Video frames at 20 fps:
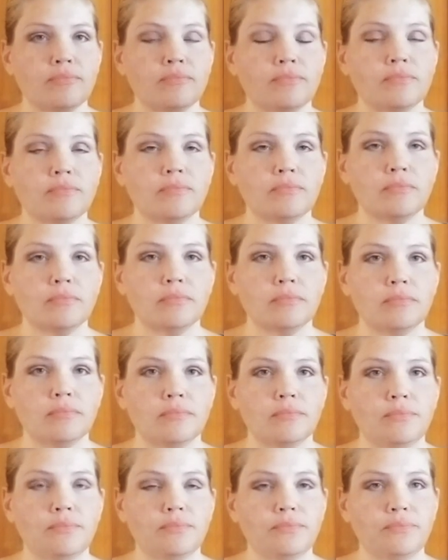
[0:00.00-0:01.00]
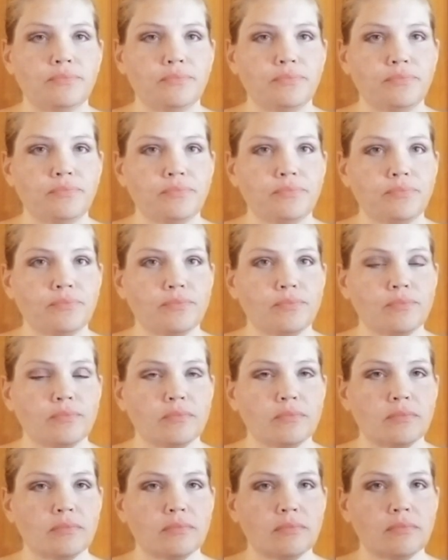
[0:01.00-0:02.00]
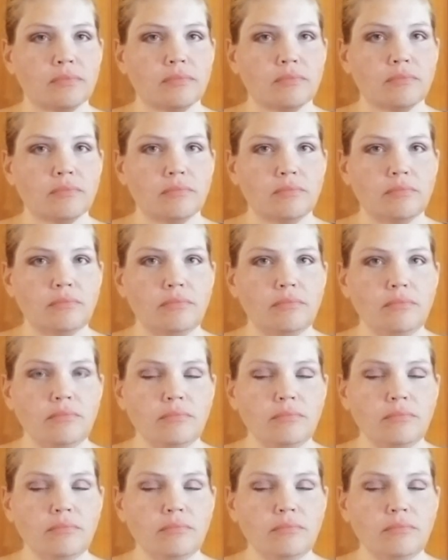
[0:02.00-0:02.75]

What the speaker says: No words are spoken by the person on screen.